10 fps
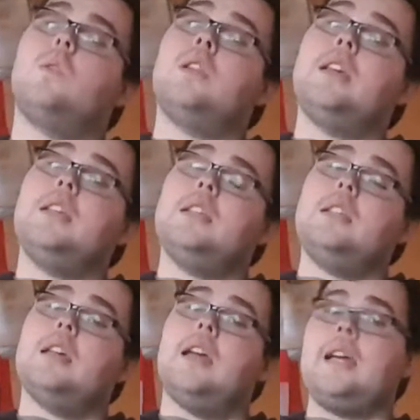
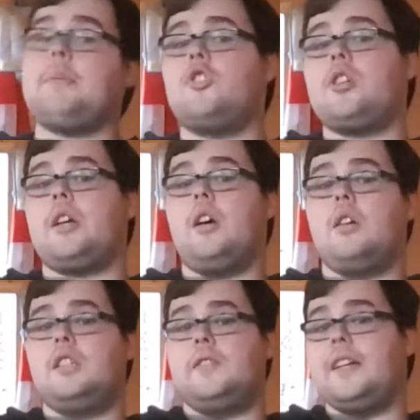the Captain Jack
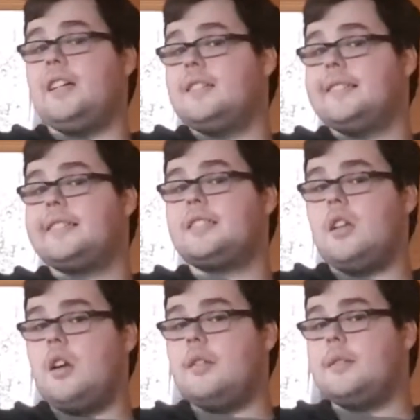Harkness figure
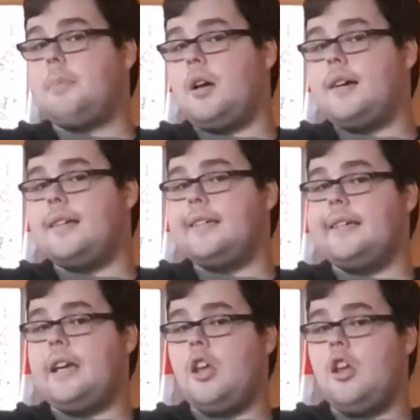signed by
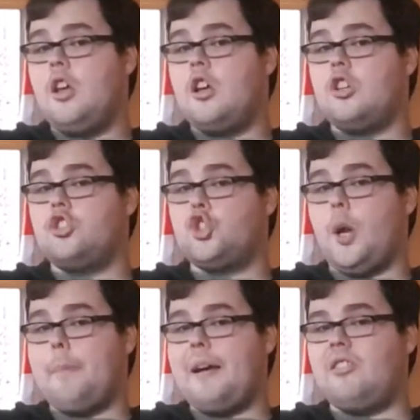
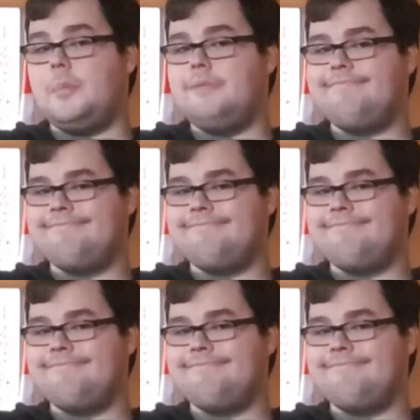John Barrowman.